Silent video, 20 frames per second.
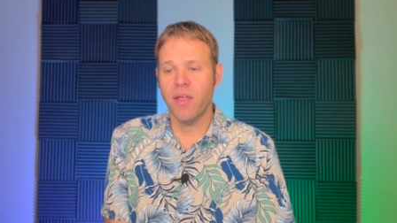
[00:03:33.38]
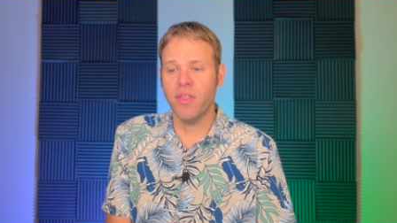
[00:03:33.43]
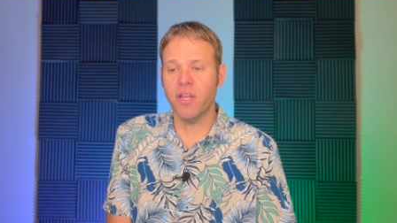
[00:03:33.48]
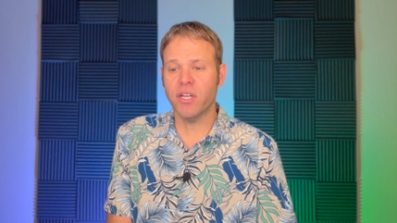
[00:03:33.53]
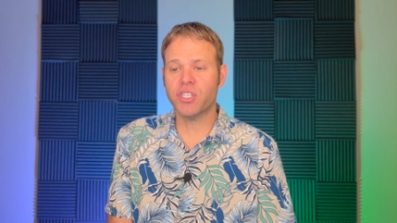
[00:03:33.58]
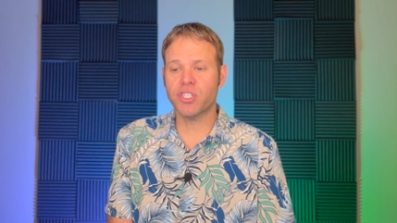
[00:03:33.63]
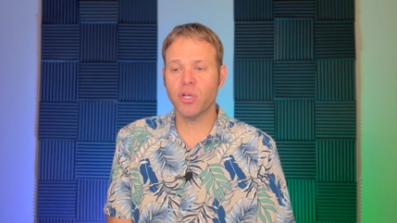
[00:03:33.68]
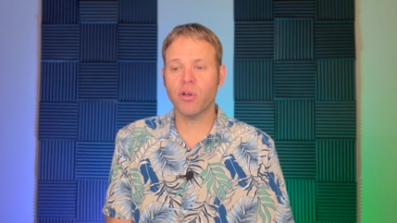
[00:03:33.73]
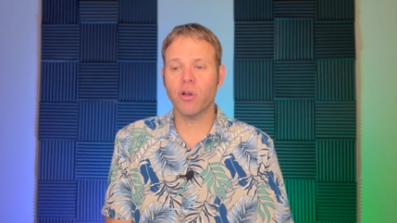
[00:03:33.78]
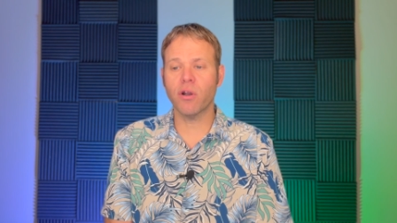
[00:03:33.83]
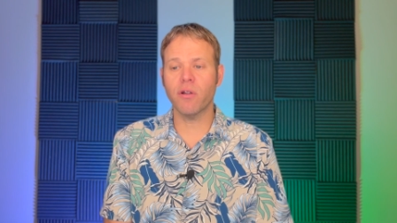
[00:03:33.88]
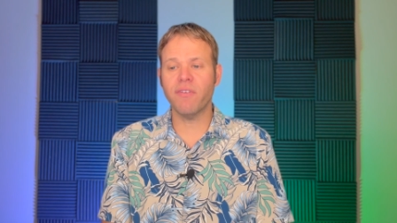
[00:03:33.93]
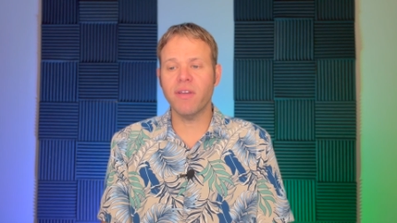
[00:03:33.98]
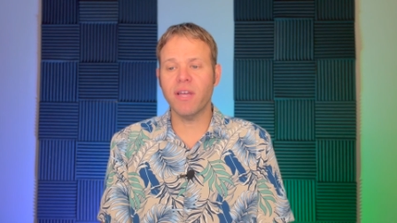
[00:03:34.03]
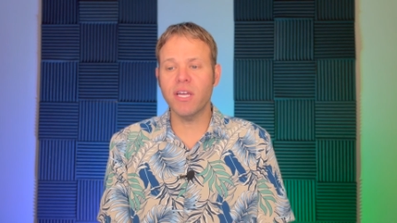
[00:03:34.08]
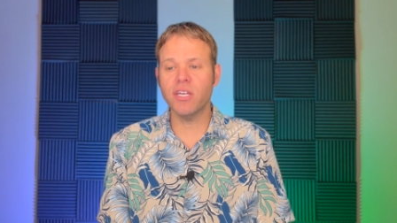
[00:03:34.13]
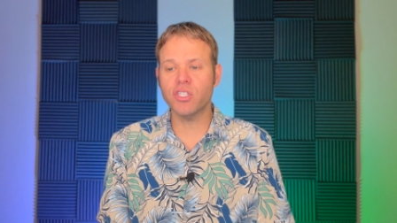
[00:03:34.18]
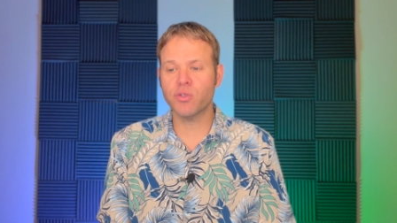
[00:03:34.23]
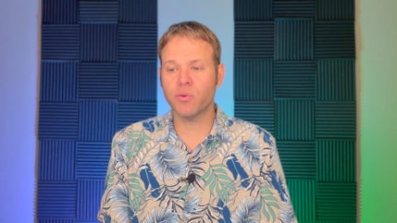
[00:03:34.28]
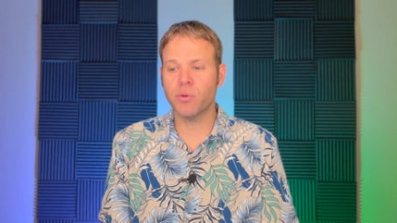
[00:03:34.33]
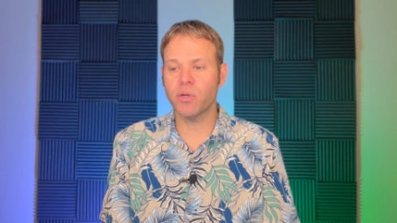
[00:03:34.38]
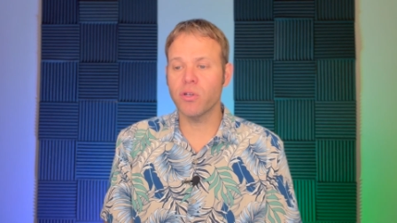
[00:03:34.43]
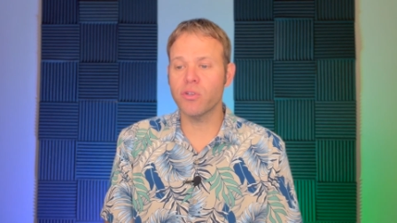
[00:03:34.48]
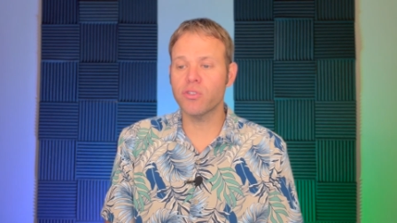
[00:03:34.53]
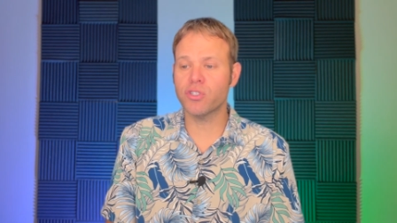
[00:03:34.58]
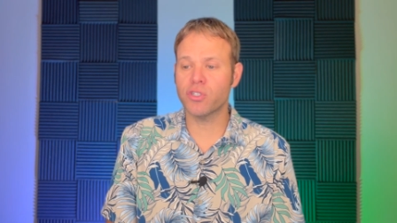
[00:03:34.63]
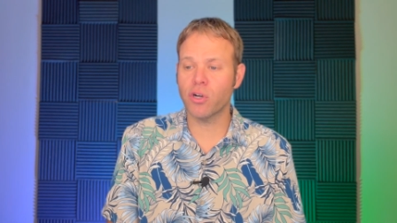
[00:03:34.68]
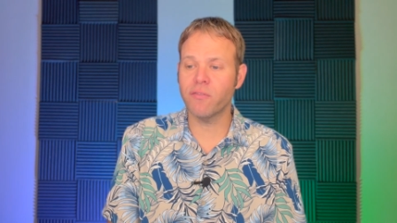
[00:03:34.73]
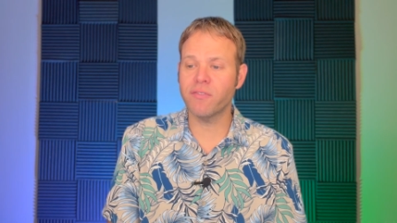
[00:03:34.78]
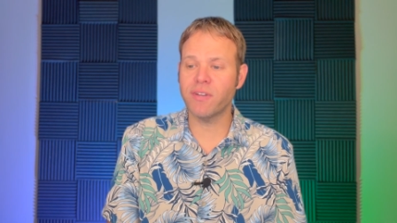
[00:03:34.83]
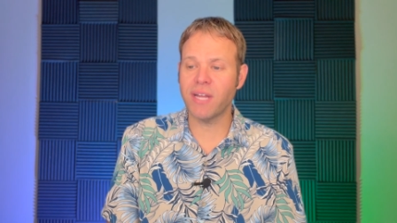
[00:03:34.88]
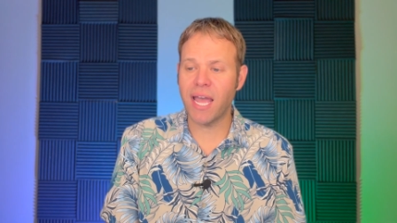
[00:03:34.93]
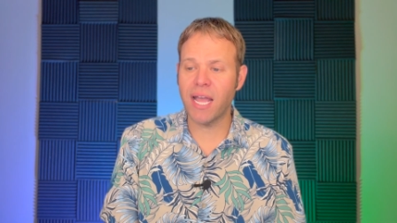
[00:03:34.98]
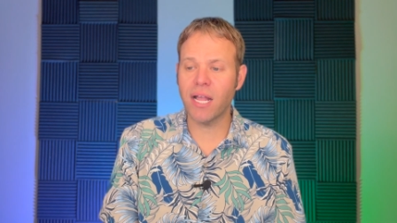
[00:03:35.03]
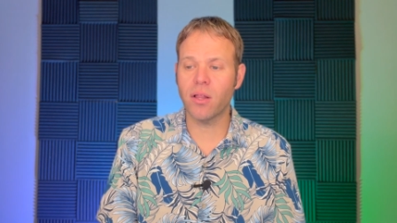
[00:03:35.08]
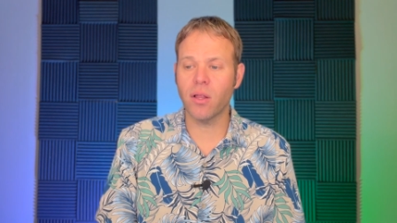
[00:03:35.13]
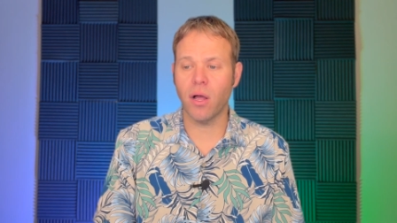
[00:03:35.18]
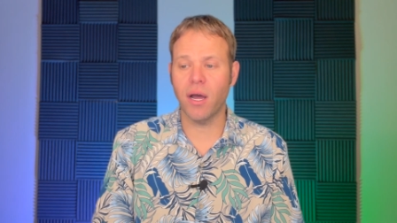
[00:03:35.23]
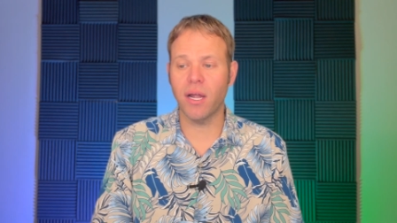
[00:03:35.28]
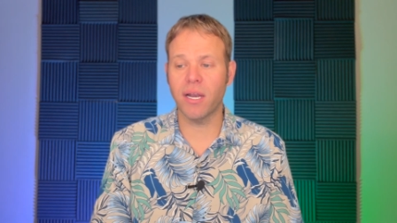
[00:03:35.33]
the children of Israel served
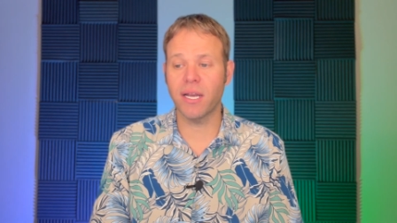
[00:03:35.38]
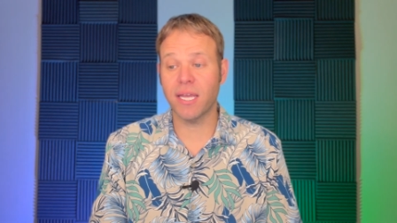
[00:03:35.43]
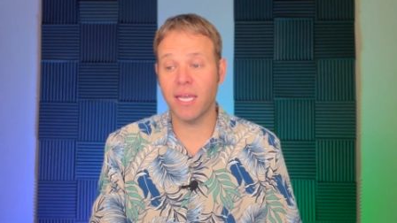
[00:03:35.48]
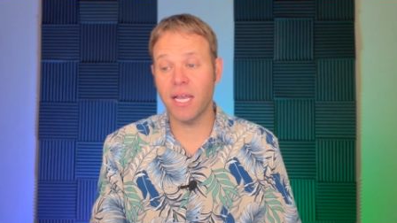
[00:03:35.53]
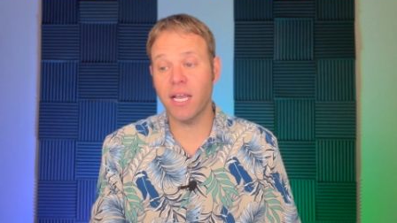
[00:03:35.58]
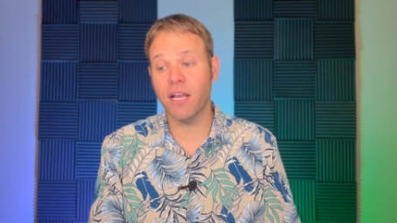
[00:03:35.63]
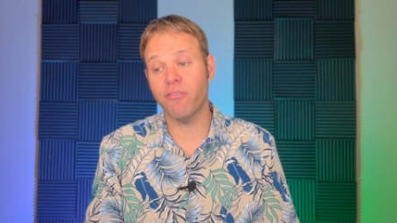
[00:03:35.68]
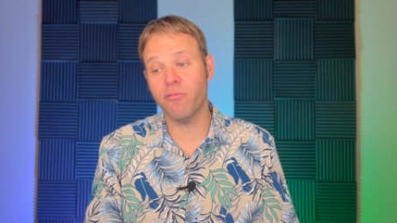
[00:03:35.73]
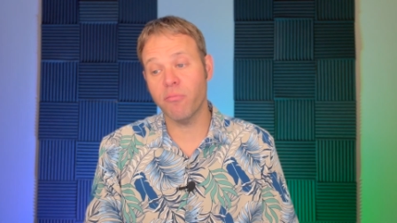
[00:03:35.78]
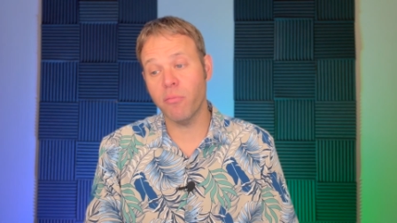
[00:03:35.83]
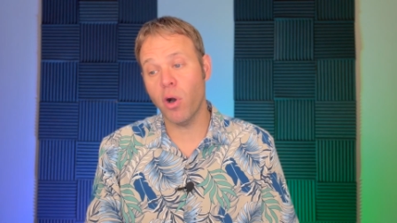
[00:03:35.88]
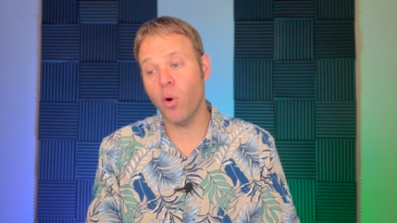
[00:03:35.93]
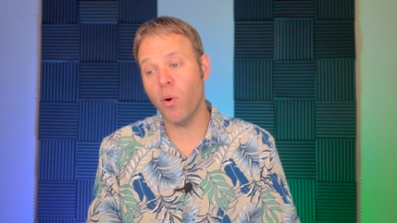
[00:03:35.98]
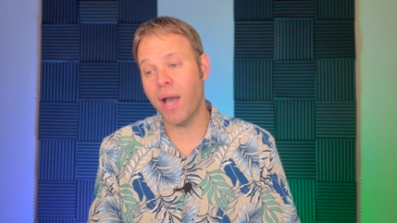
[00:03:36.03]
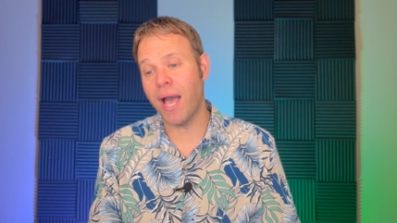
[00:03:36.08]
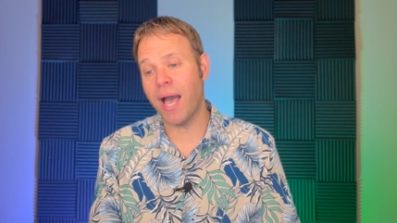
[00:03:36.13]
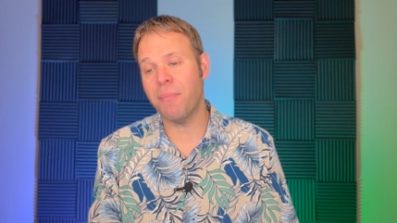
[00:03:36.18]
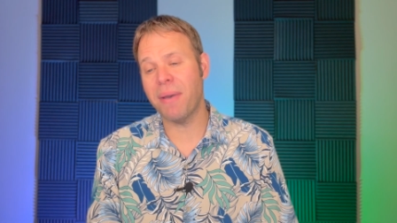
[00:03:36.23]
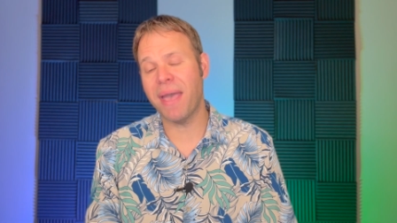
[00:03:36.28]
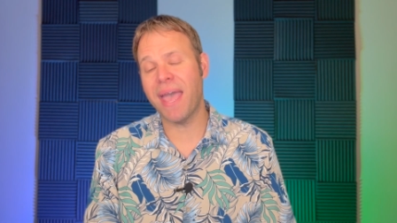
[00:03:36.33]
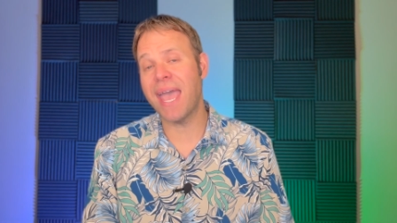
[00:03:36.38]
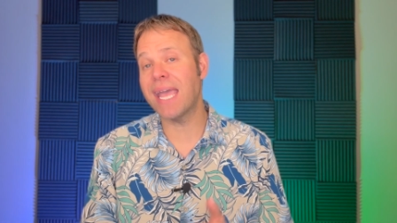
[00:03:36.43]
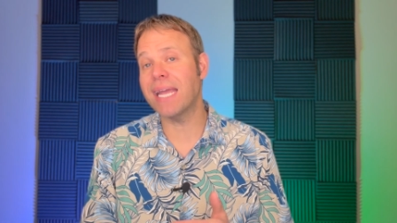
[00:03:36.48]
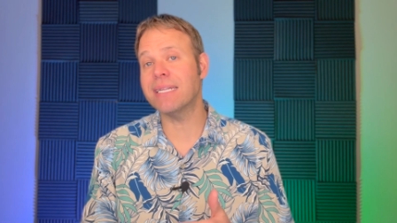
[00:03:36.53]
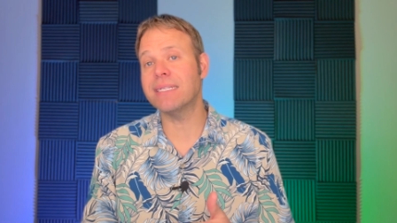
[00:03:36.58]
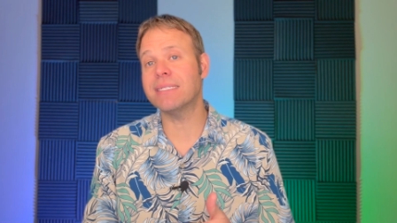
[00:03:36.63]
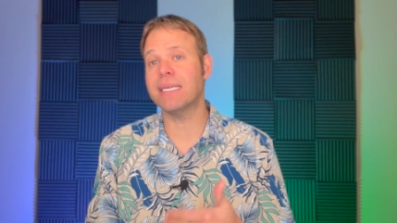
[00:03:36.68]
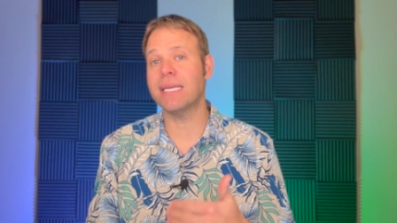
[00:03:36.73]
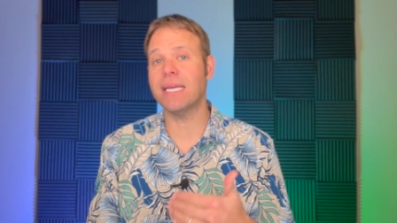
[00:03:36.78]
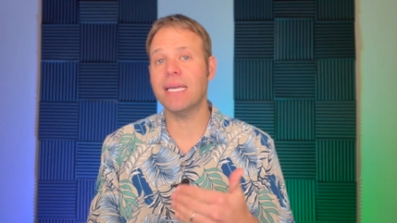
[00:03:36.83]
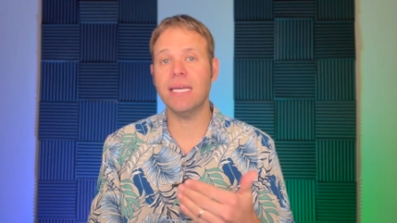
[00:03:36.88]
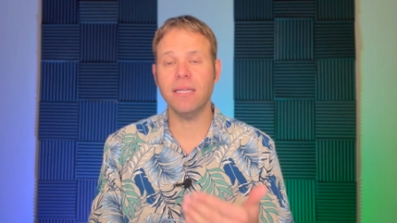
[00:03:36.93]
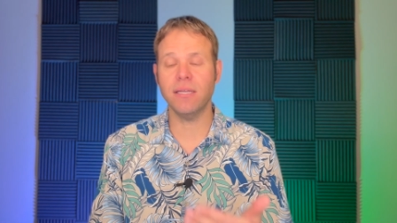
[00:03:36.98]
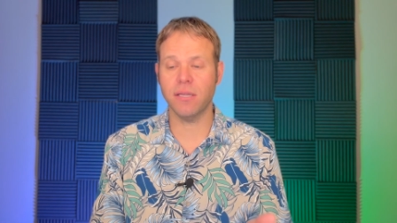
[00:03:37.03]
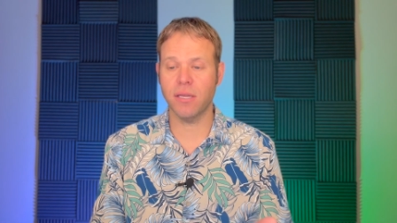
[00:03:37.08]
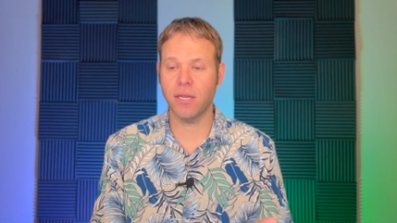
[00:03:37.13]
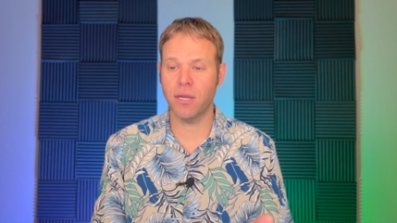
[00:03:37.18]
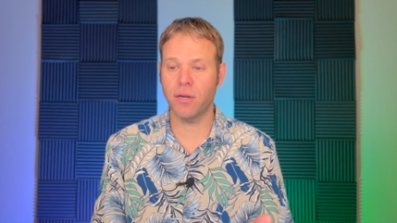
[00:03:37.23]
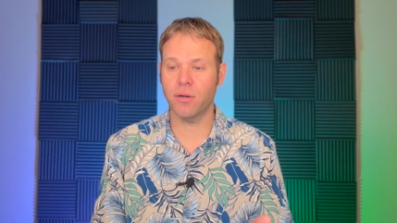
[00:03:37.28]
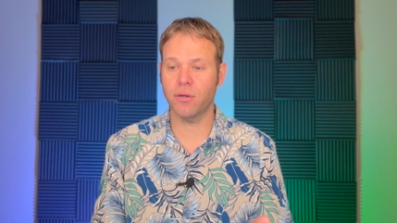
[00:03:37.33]
Eglon, king of Moab,
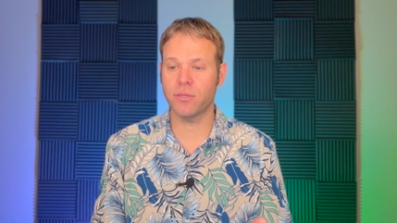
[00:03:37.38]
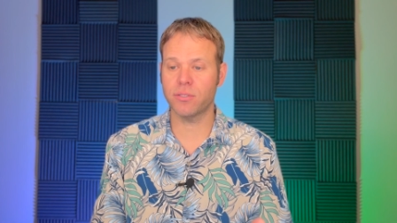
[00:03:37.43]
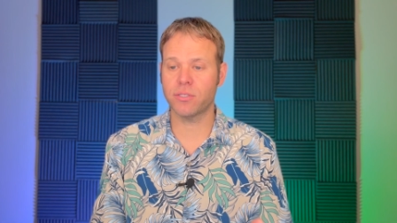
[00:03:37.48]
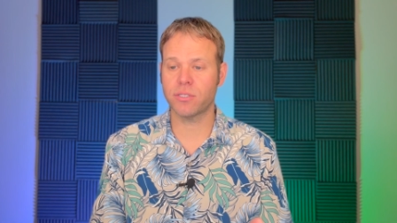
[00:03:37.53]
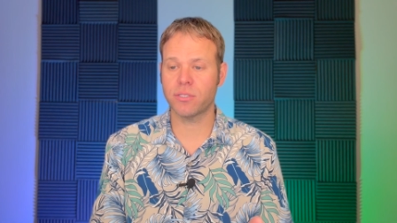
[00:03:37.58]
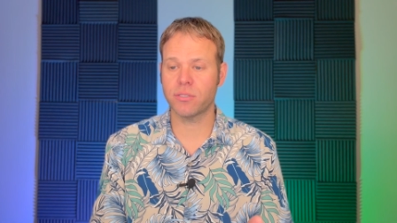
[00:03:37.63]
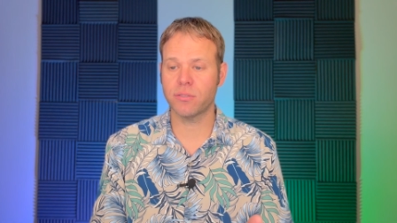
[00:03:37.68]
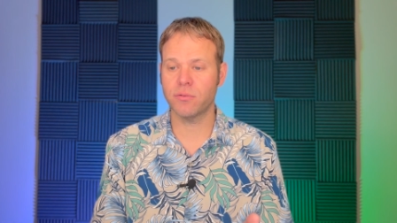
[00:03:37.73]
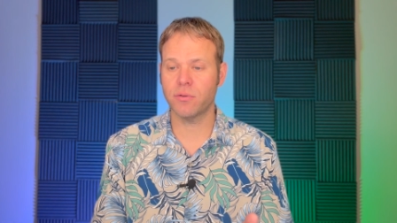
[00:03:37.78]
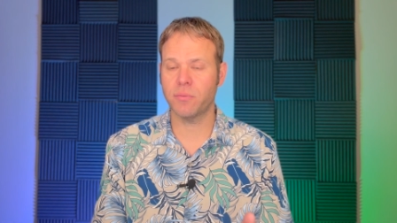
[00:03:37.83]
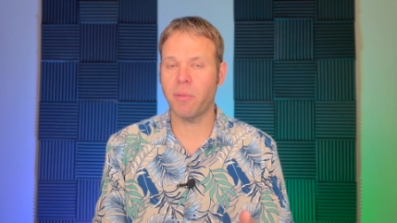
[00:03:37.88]
18 years.